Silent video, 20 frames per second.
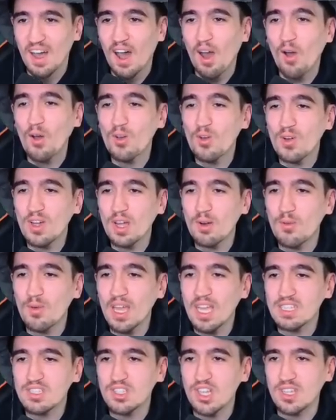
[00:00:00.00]
Oh, look, a
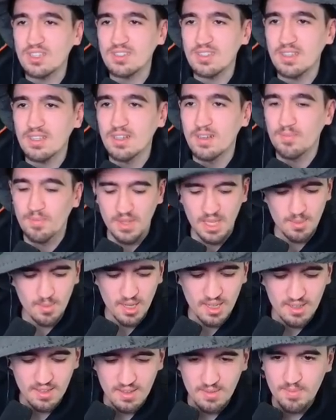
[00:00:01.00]
rare chest! Come
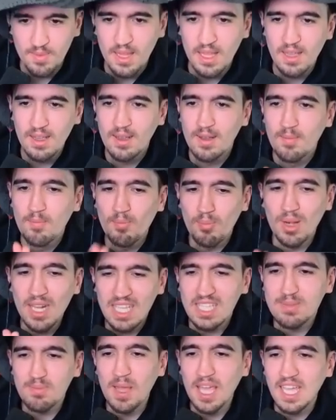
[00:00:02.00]
on.
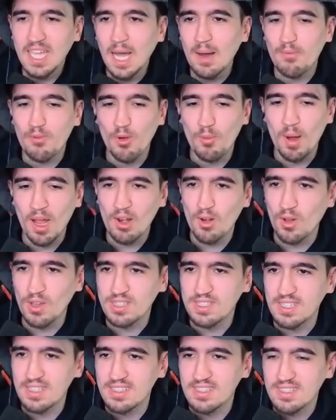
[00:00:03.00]
Please make up for my
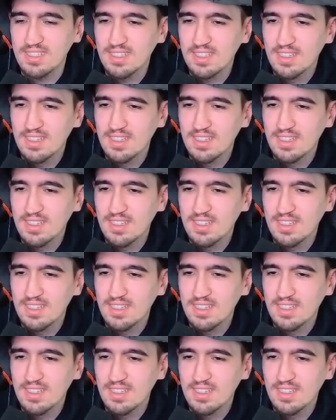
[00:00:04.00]
losses.